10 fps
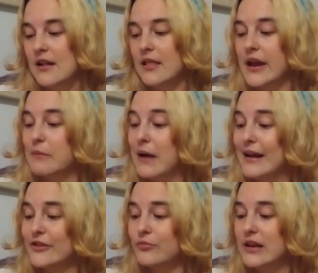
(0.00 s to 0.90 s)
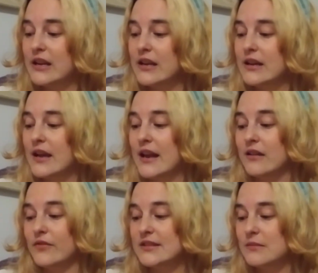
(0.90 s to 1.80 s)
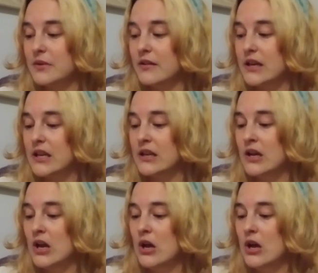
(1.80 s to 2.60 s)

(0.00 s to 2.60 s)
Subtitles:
like mind reading and invisibility,